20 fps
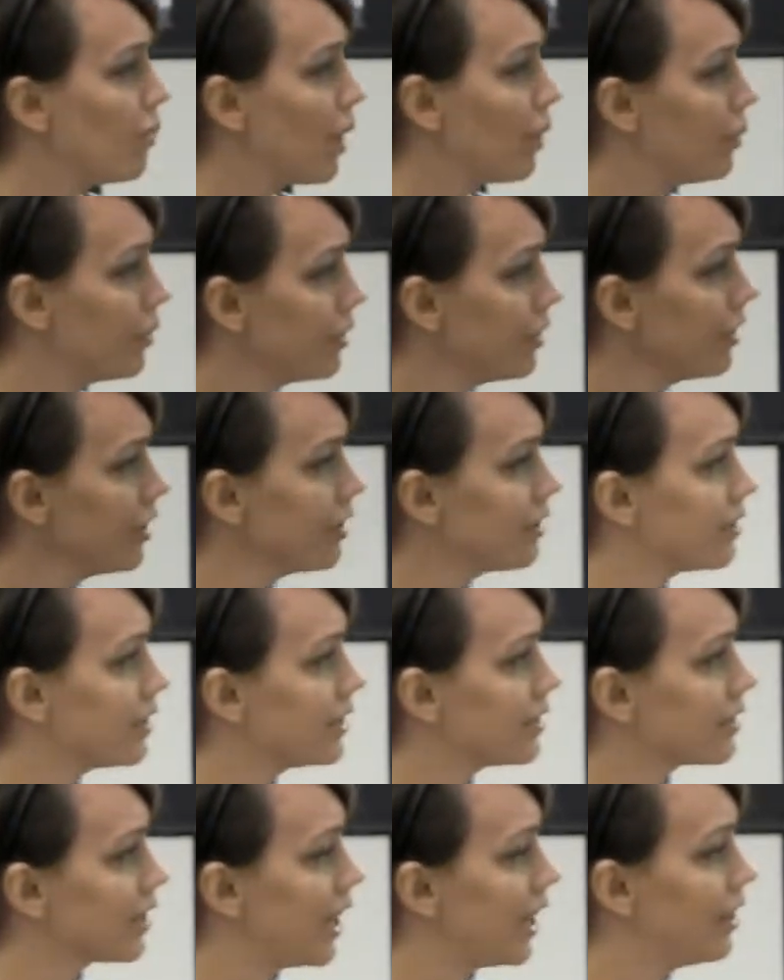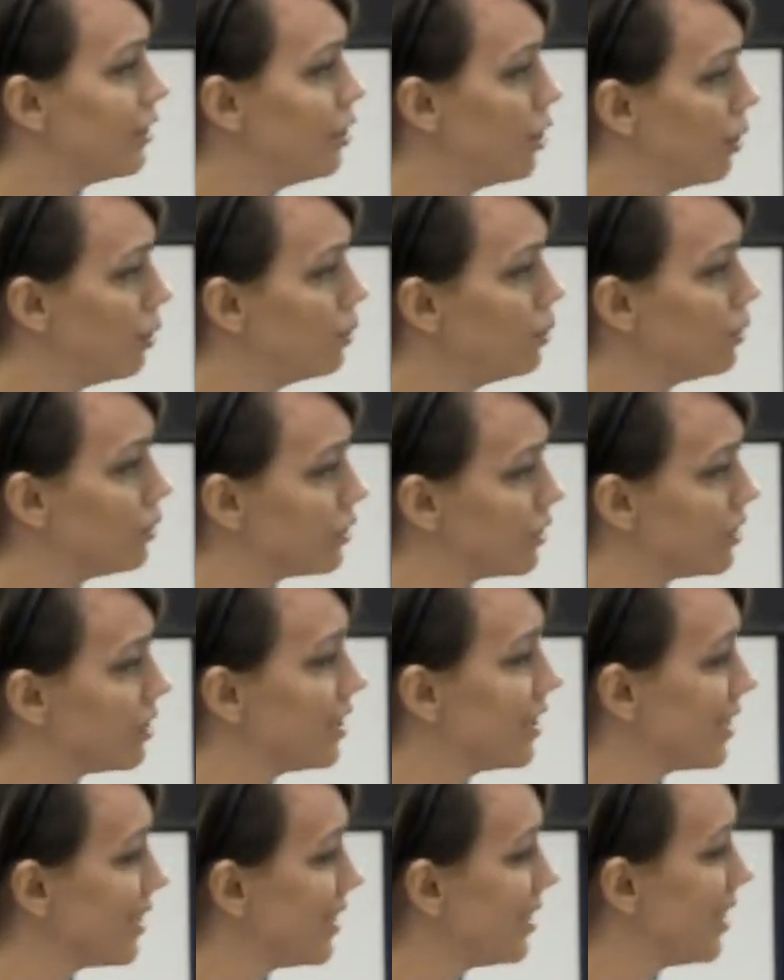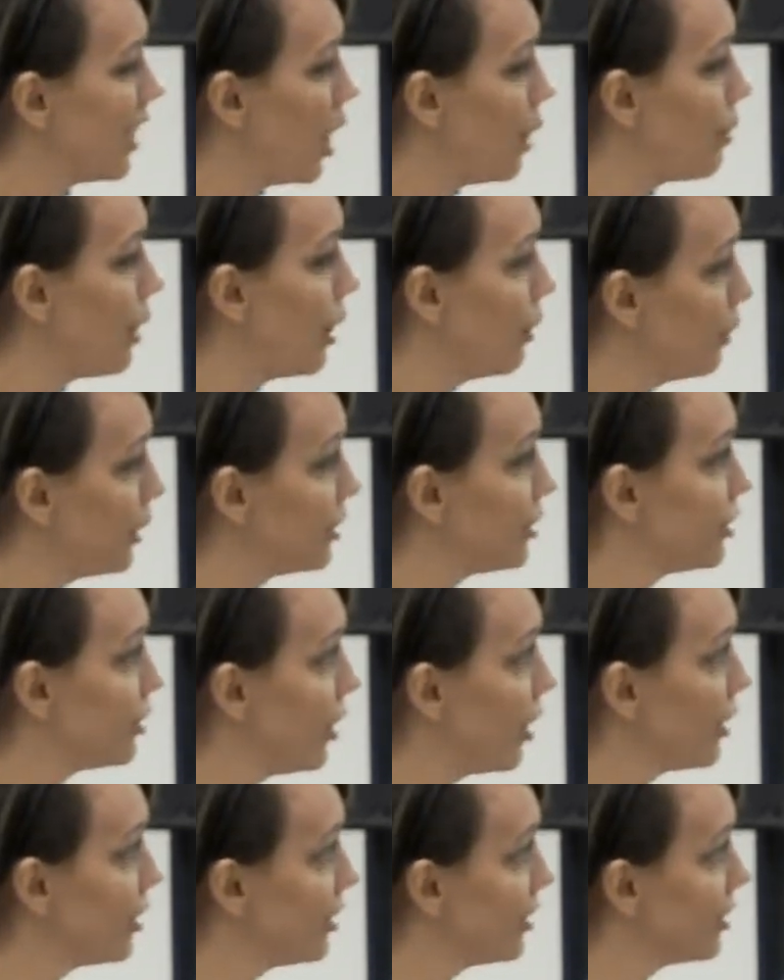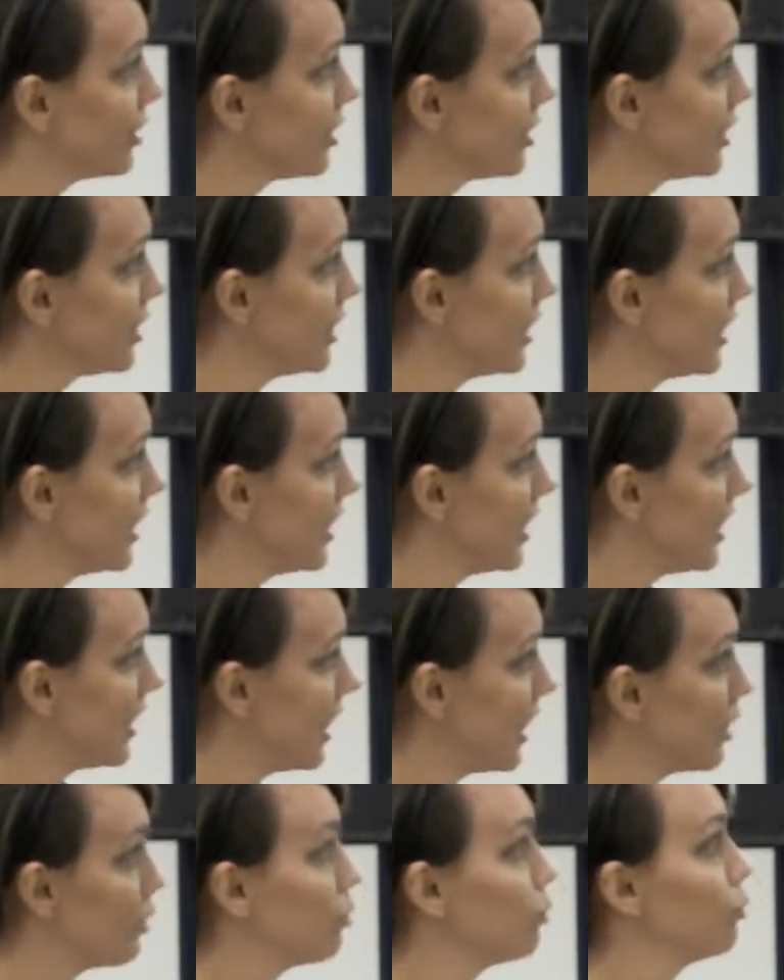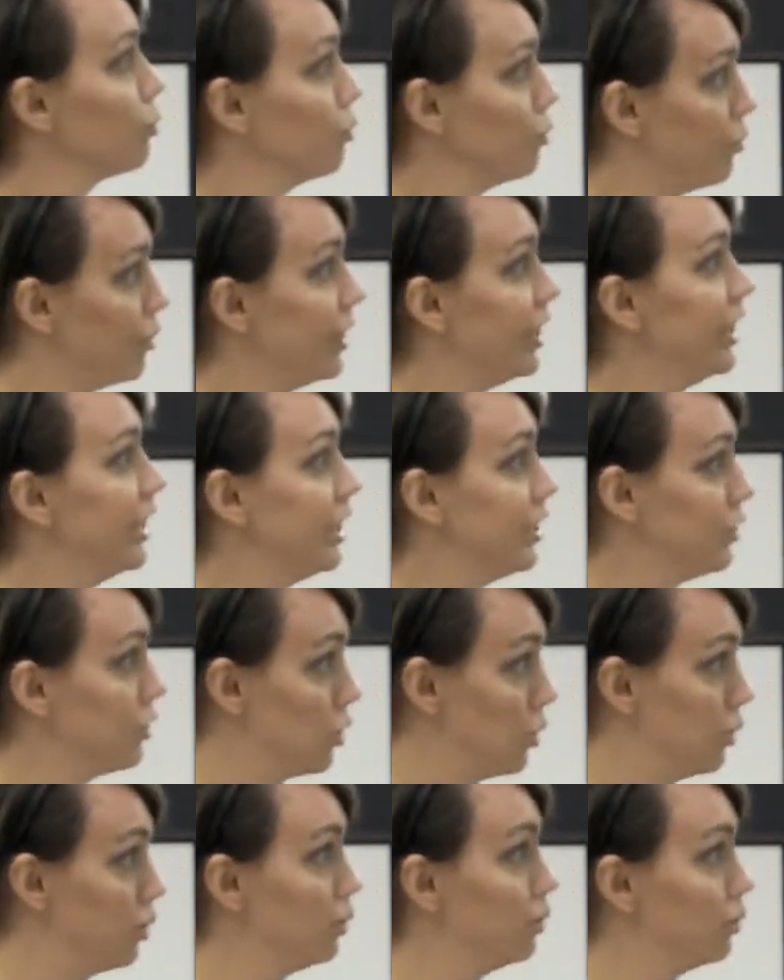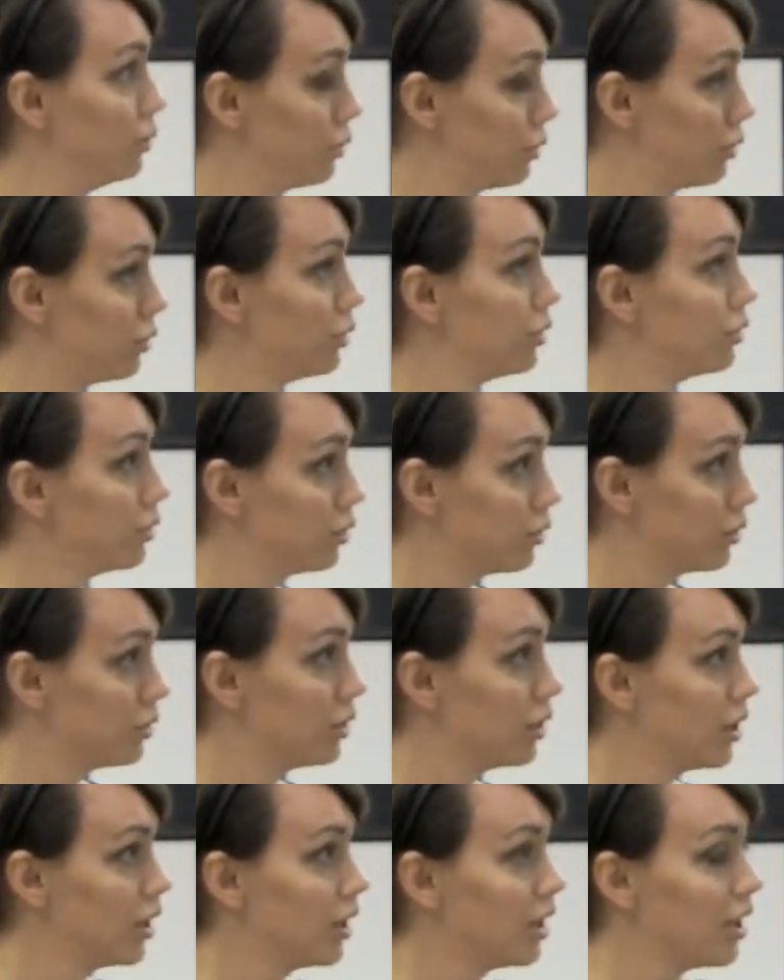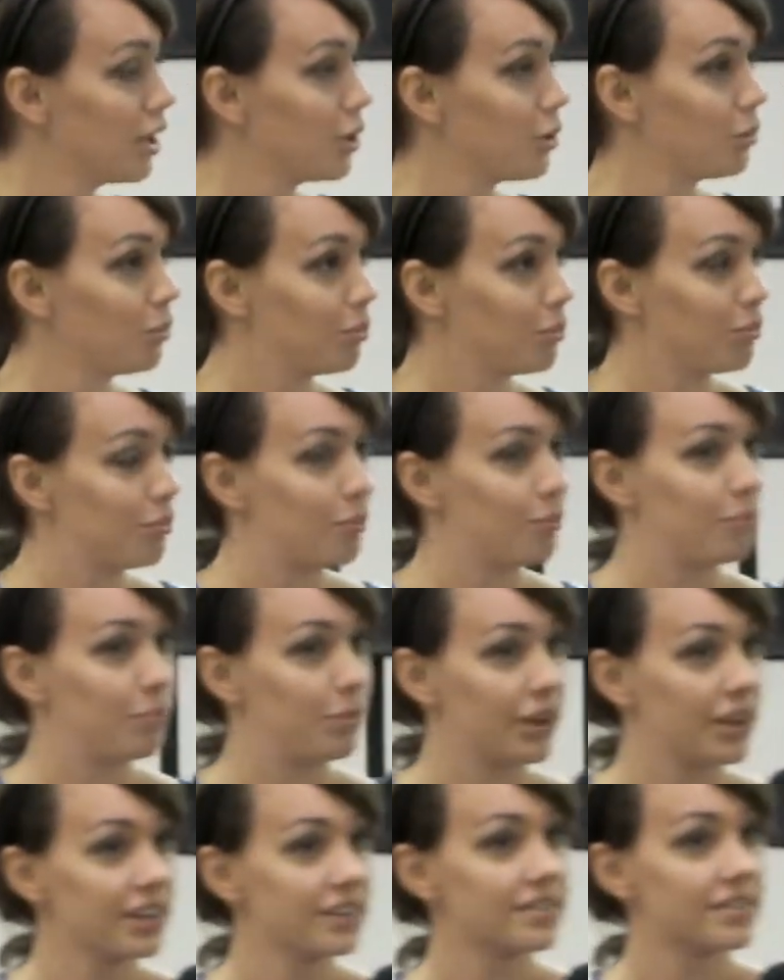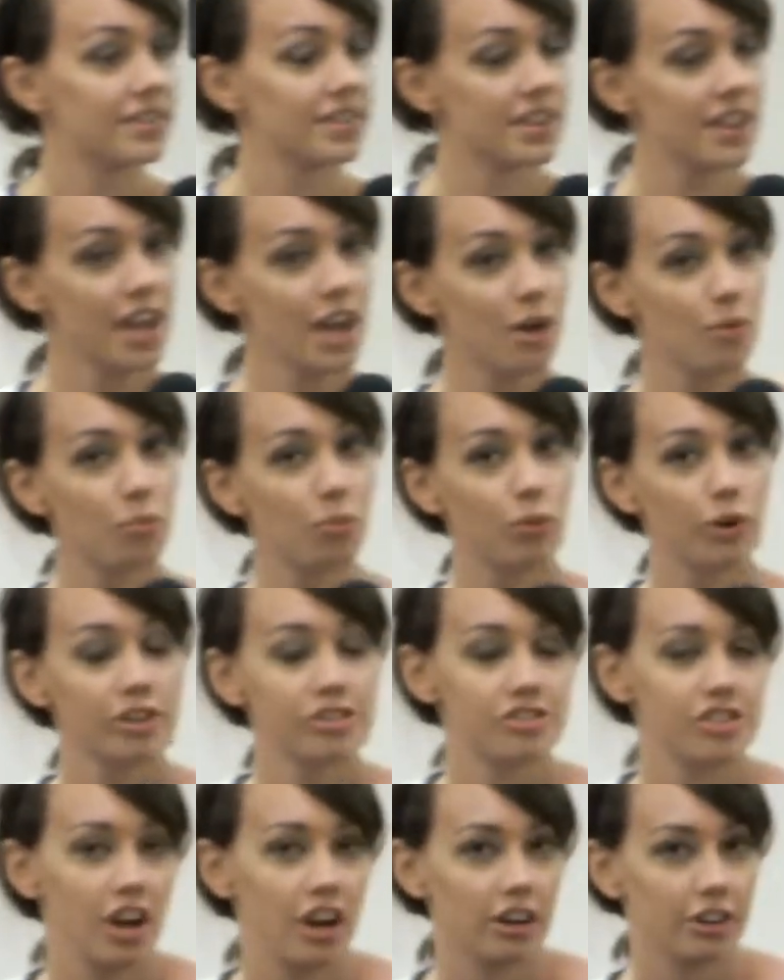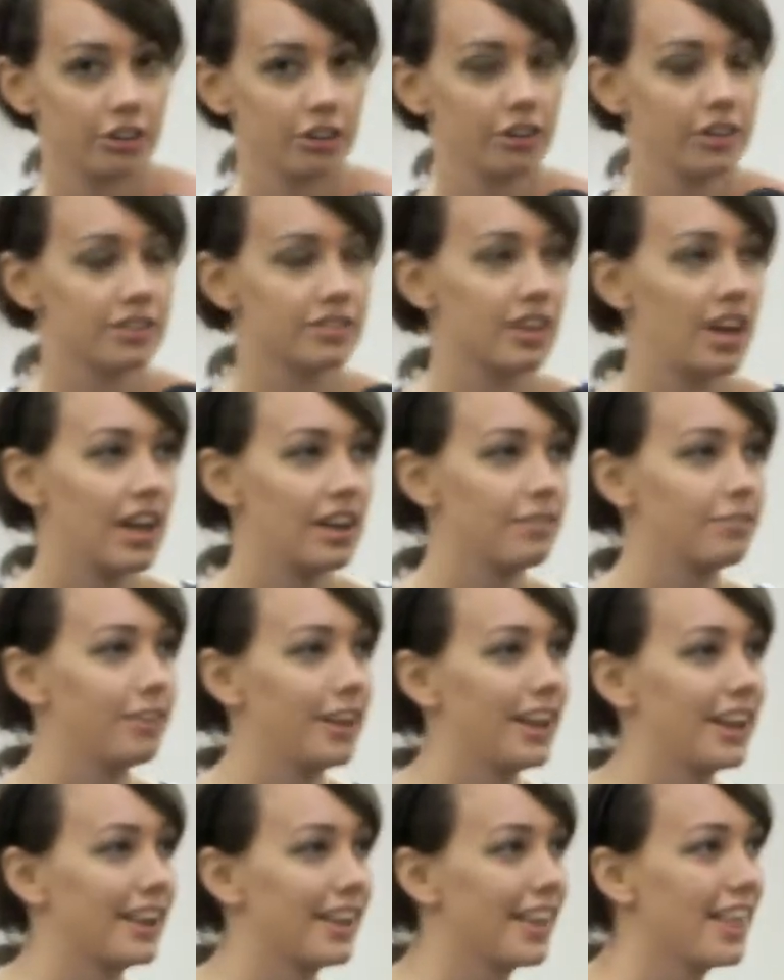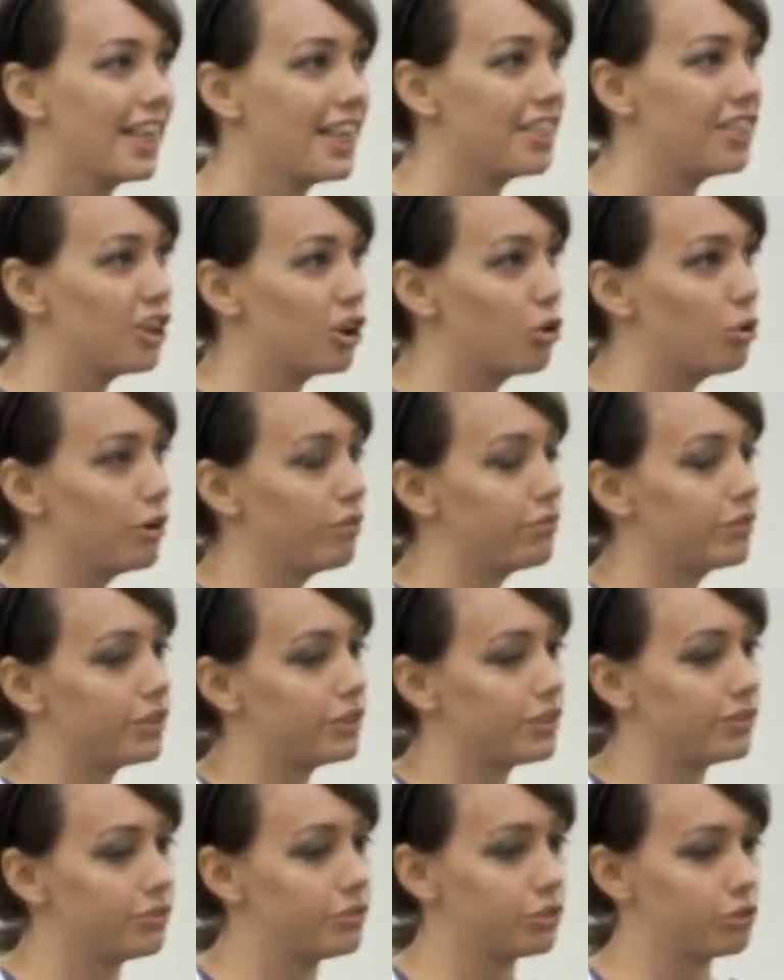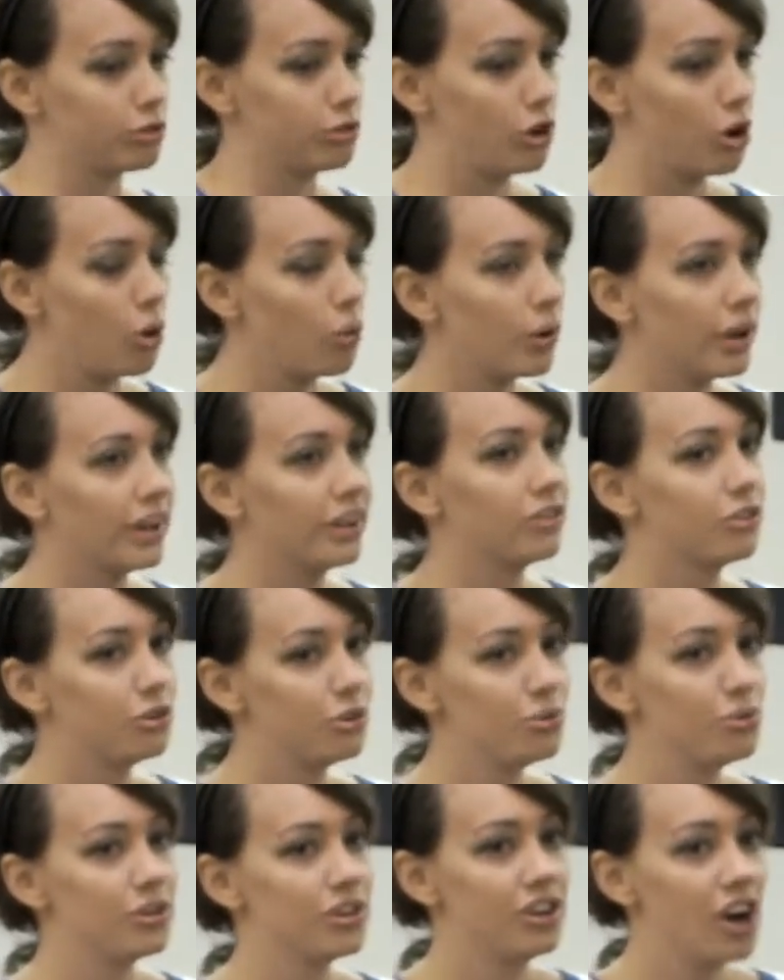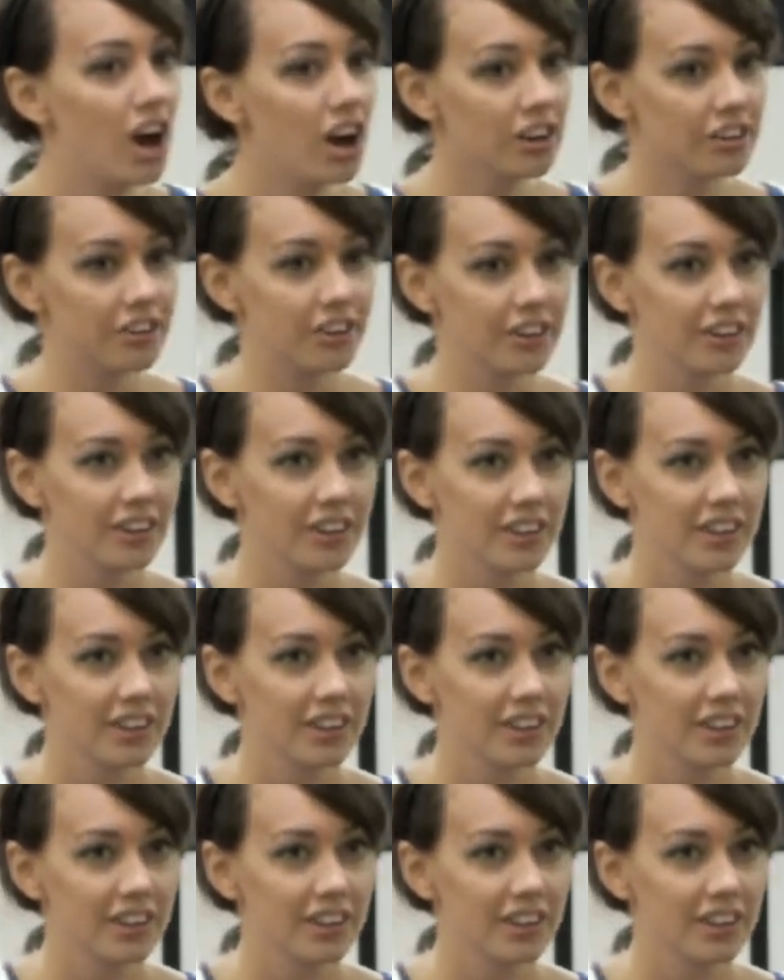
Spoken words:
I wonder if this guy knows about witch doctors, like, really knows. Because to them, witch doctor is kind of like the equivalent of just going to the doctor.